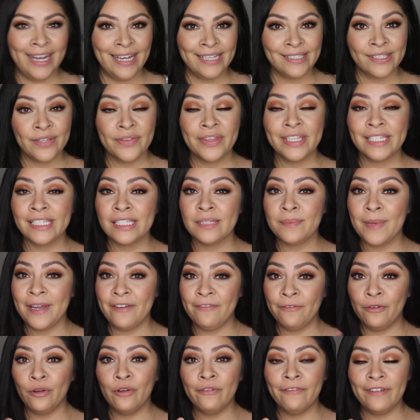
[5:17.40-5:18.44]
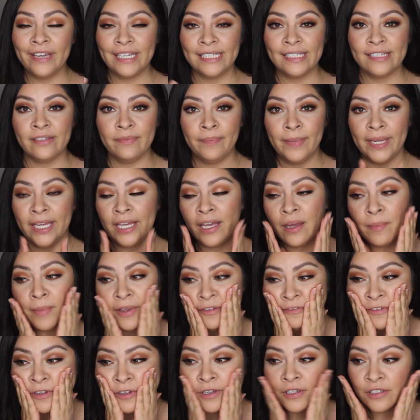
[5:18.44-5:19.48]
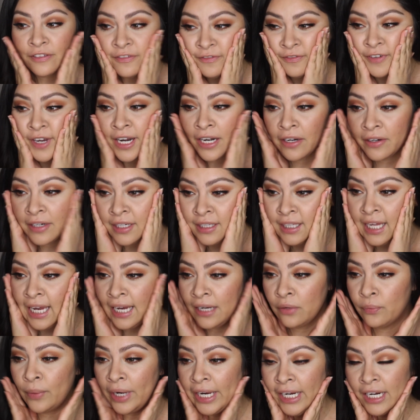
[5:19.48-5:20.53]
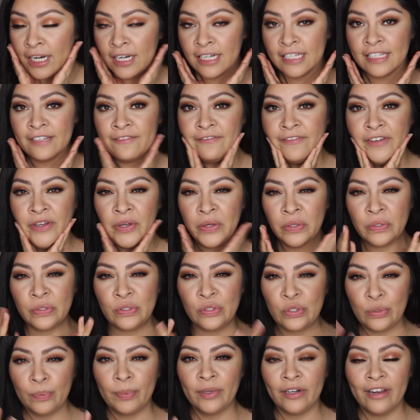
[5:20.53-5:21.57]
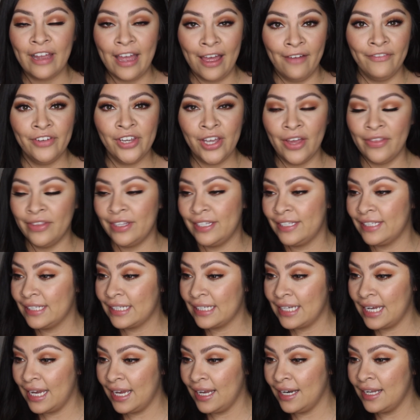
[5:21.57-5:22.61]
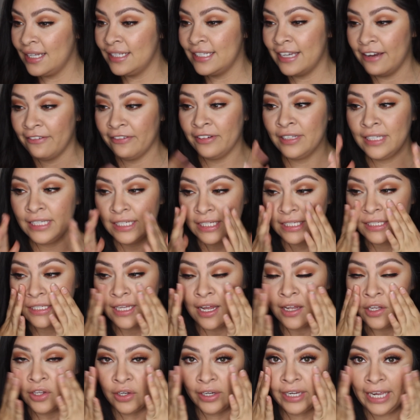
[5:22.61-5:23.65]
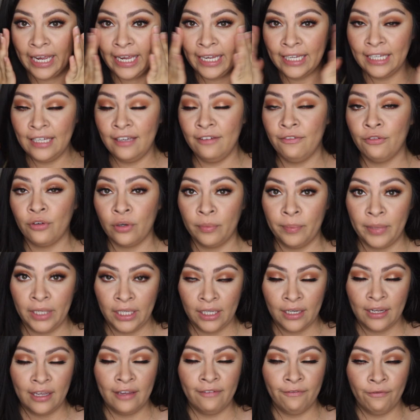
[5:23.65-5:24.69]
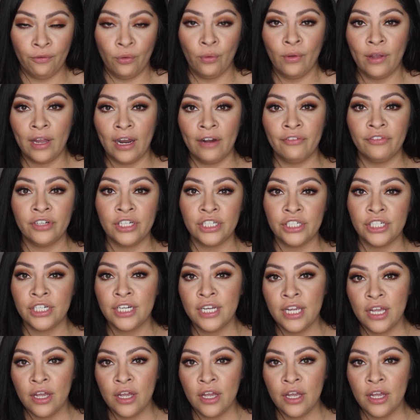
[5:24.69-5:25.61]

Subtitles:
guys, so this is my full face of makeup. It feels very lightweight. It doesn't feel super heavy on the skin. It definitely does not look cakey for being a full coverage,